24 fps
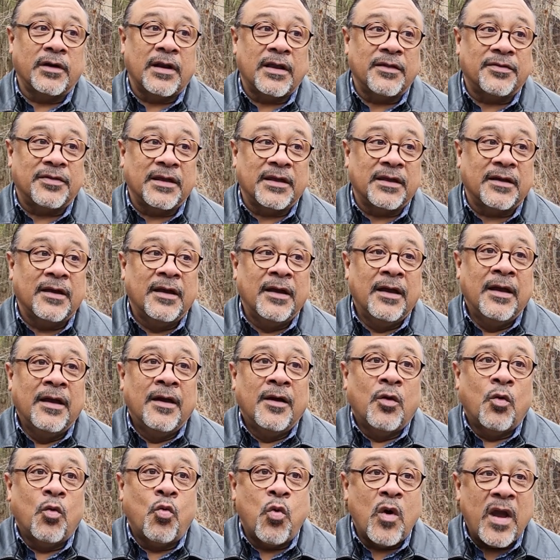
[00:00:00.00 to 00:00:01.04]
I think,
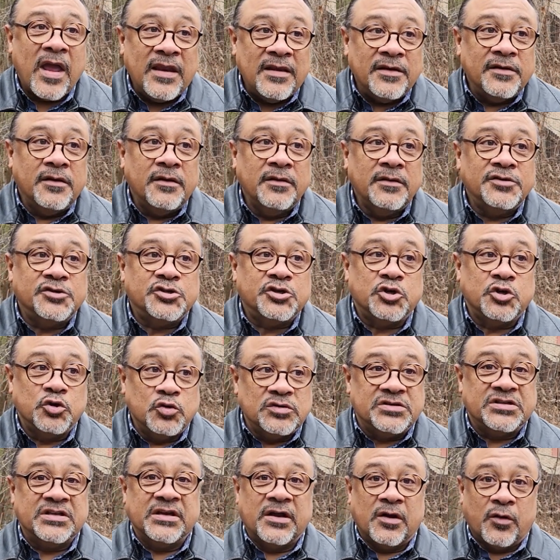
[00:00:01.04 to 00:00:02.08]
when
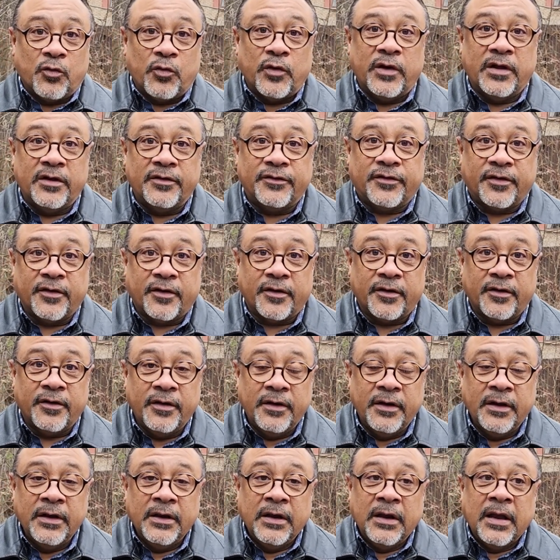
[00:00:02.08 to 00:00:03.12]
choosing a realtor
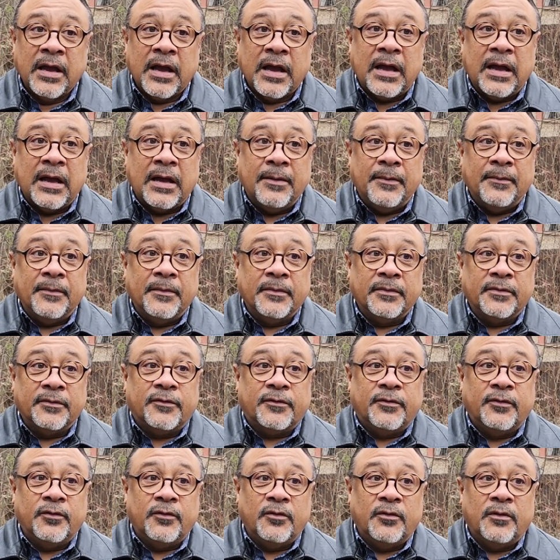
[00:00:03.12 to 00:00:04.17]

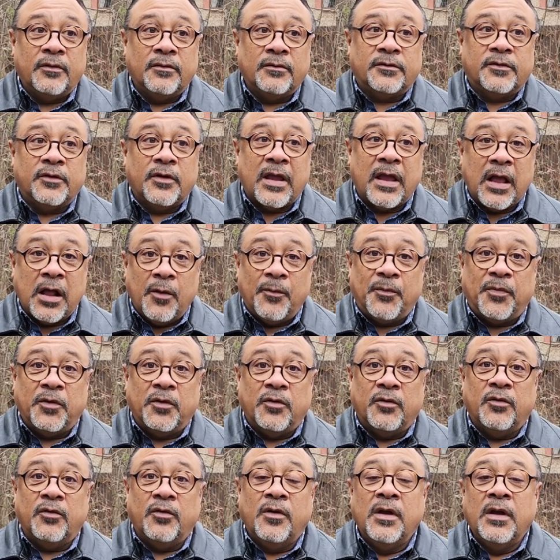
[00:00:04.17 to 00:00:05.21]
to help
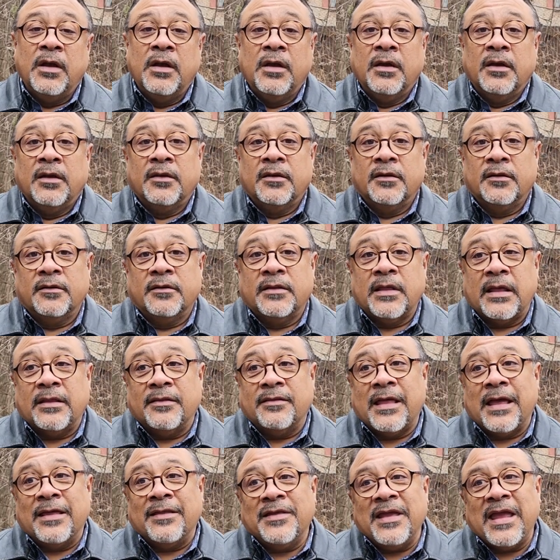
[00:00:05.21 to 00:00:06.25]
you,
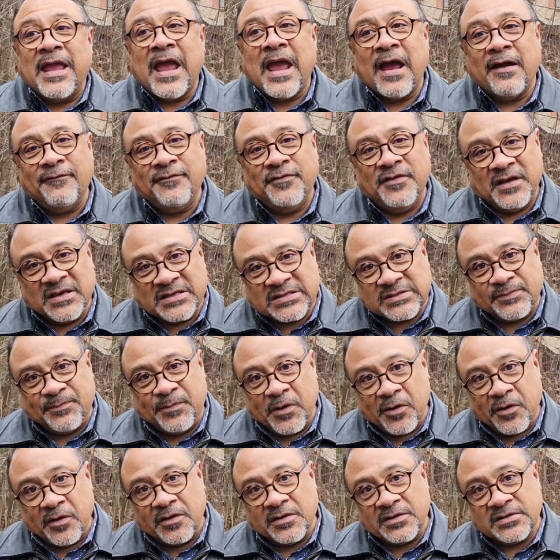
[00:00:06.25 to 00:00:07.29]
that they have the
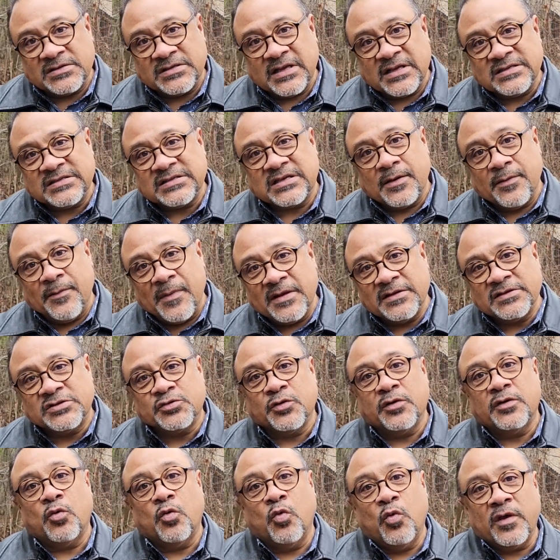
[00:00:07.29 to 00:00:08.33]
experience that's
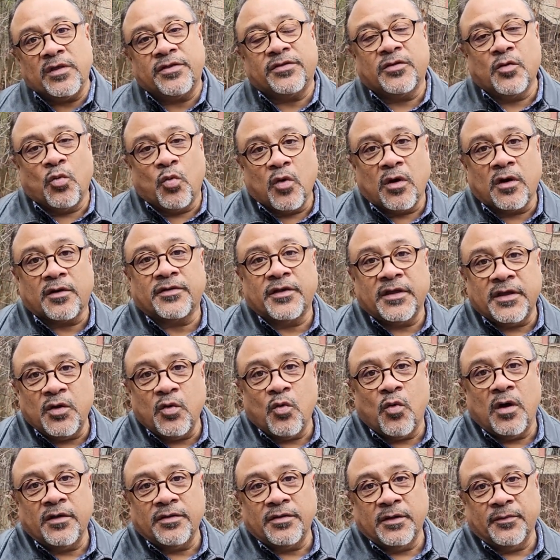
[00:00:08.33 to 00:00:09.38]
commensurate with the work that you
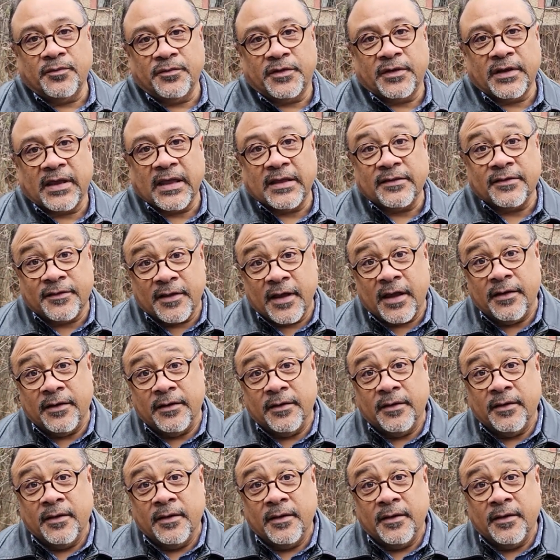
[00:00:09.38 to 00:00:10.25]
want them to get done.